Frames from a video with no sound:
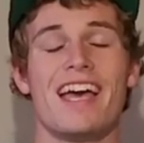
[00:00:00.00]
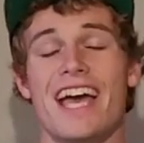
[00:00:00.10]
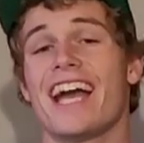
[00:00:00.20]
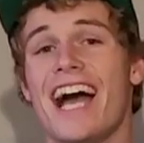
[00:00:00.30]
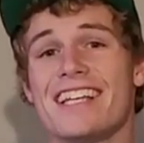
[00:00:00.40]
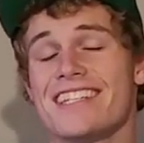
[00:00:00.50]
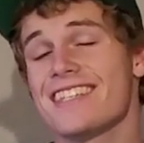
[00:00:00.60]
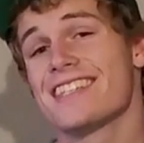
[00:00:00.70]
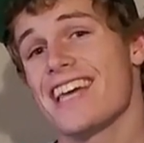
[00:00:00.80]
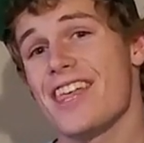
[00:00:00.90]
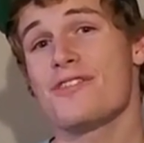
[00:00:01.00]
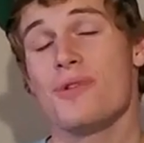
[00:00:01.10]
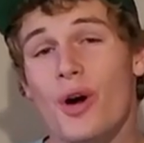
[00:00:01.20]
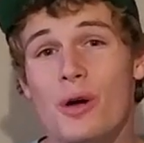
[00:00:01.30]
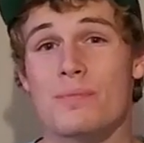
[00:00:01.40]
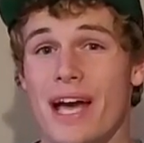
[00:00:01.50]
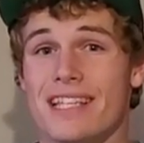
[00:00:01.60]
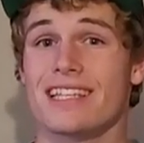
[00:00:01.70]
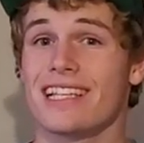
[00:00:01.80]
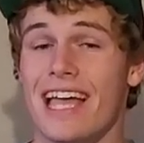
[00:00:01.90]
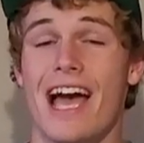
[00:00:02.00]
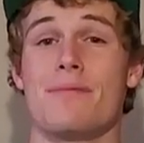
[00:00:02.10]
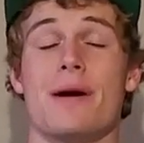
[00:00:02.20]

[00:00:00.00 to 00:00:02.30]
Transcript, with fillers: Hey guys, it's Seth. Welcome back to the lab.